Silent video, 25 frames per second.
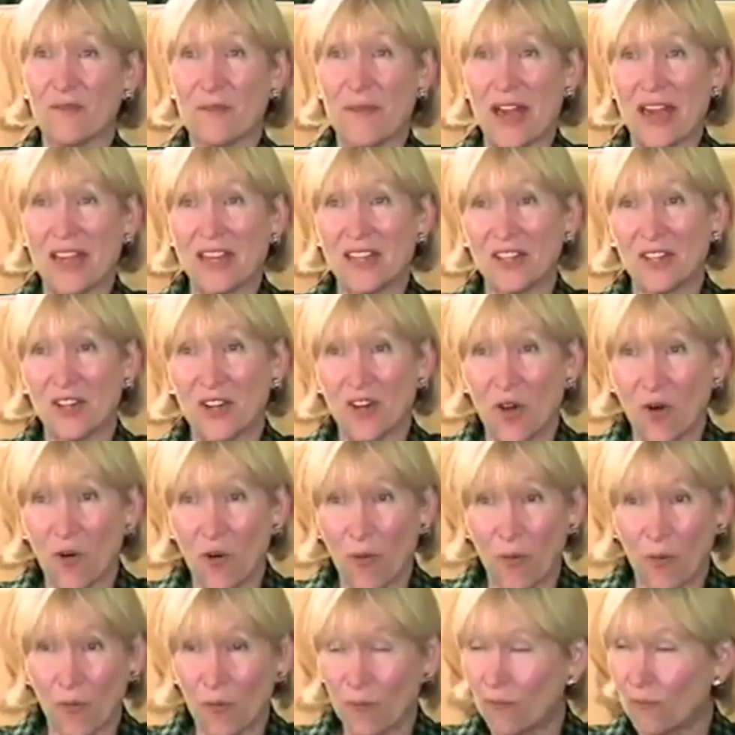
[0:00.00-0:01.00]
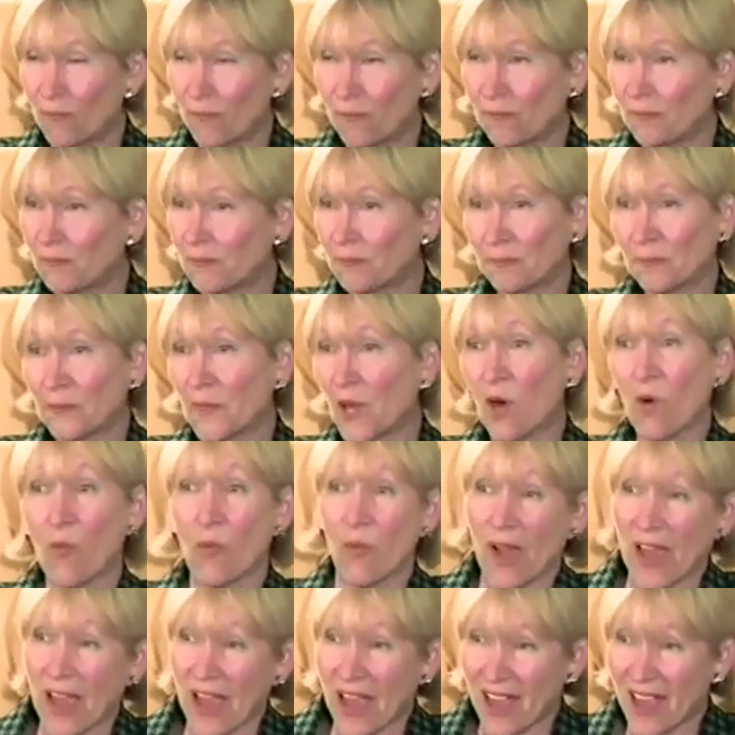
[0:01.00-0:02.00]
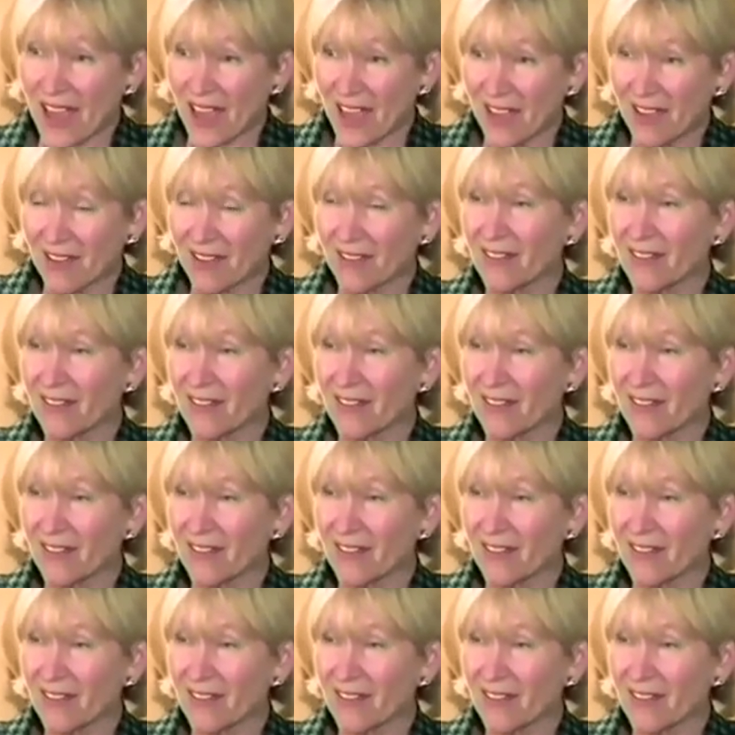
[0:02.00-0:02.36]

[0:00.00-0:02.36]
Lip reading: had to go away,